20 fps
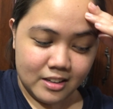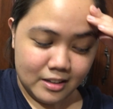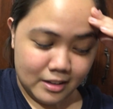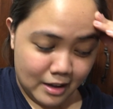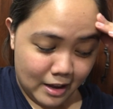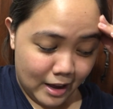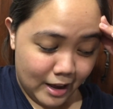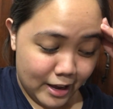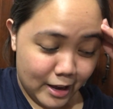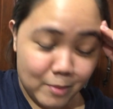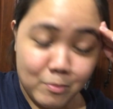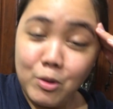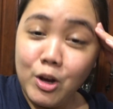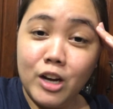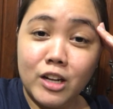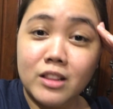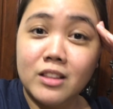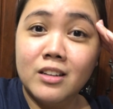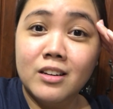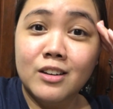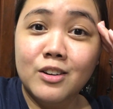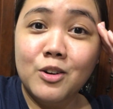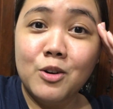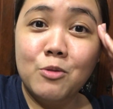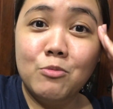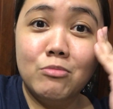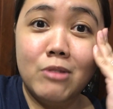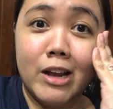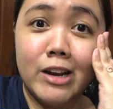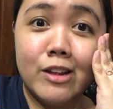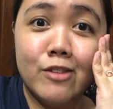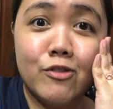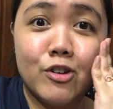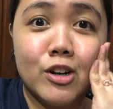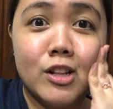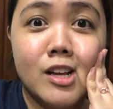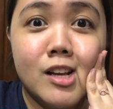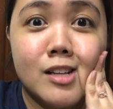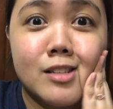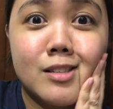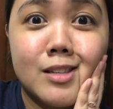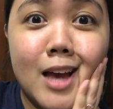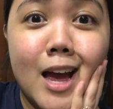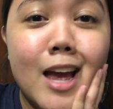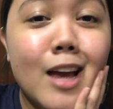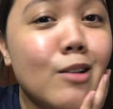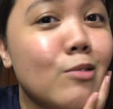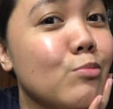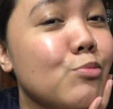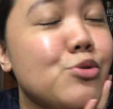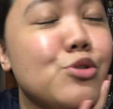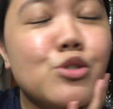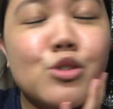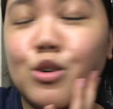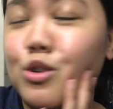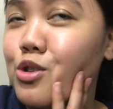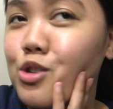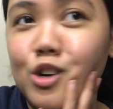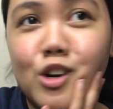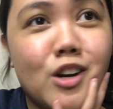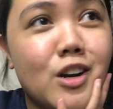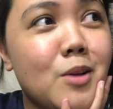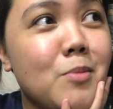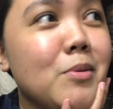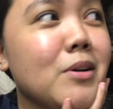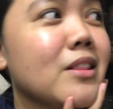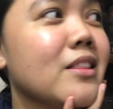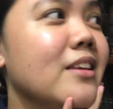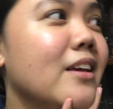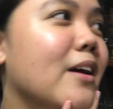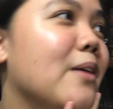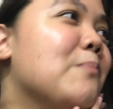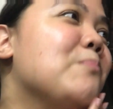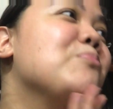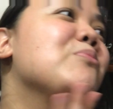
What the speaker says: I am not ready for this. I am so sorry, but yeah.